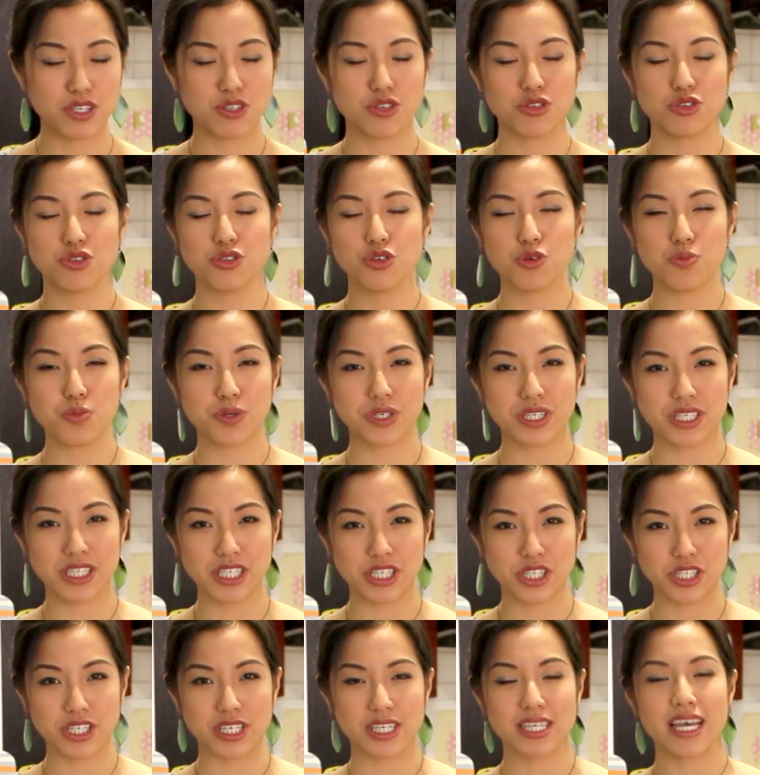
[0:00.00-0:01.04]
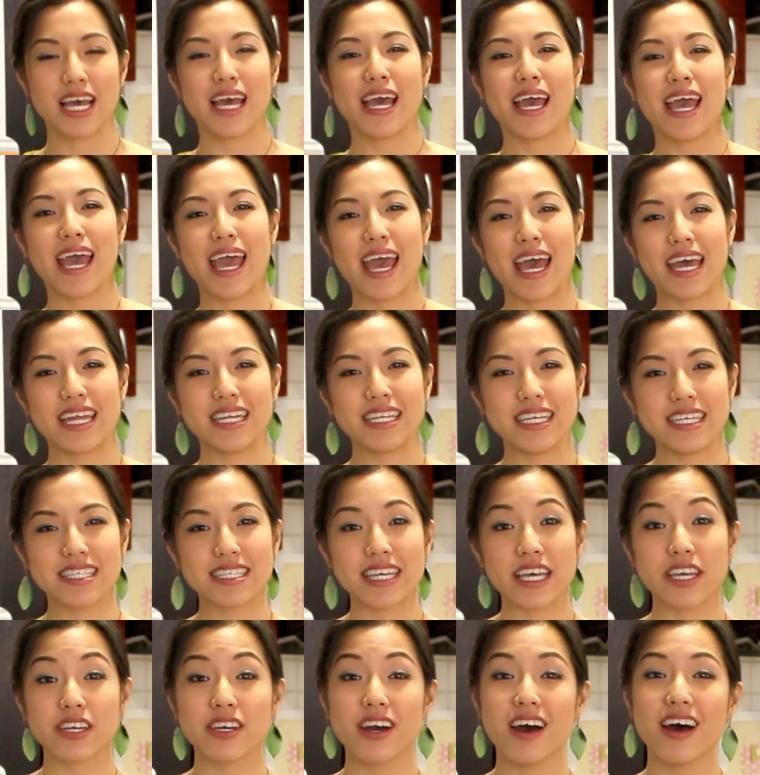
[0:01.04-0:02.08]
It's super delicious and is
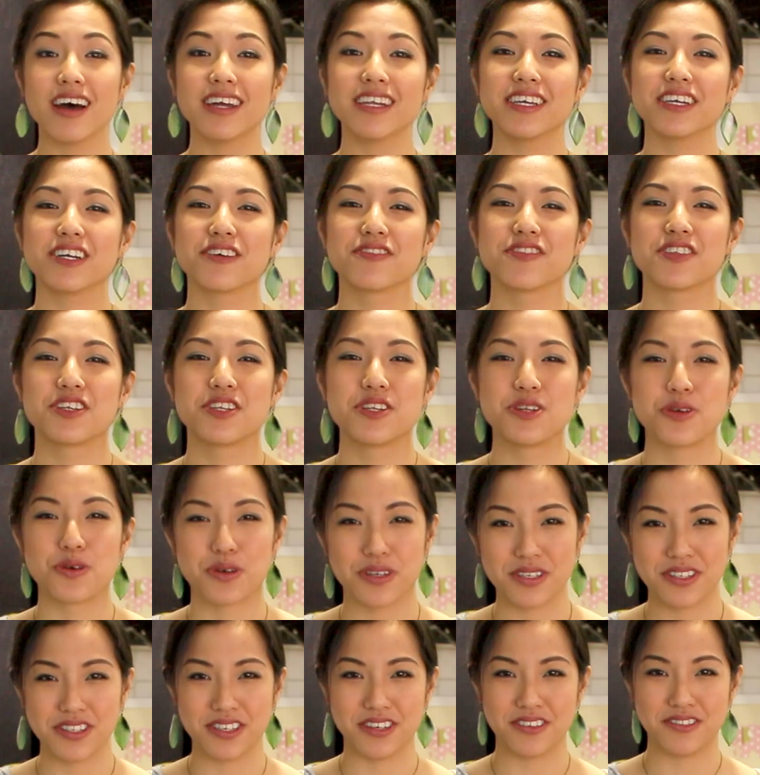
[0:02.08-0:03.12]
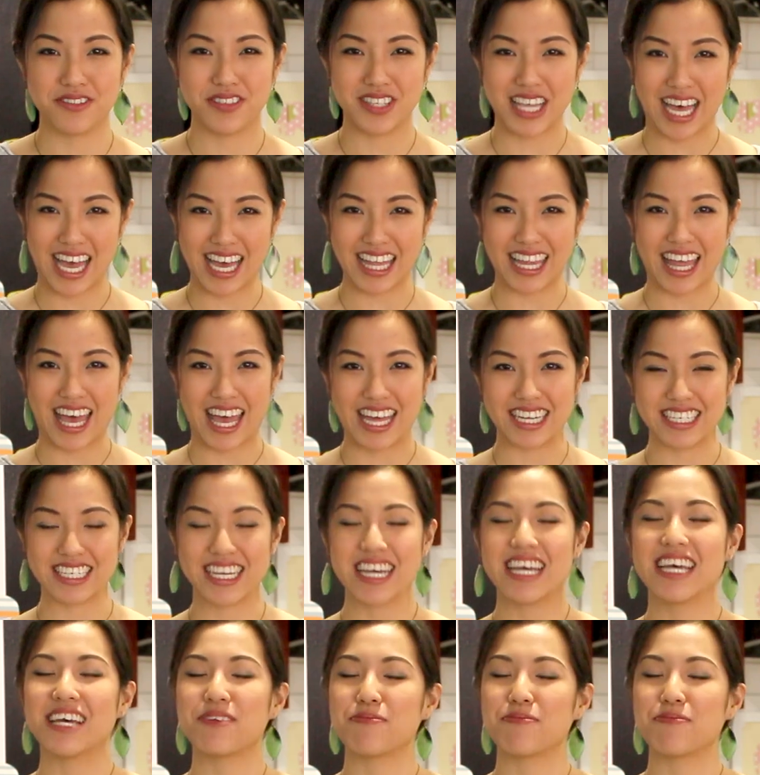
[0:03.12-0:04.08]
iconic of the north of Thailand.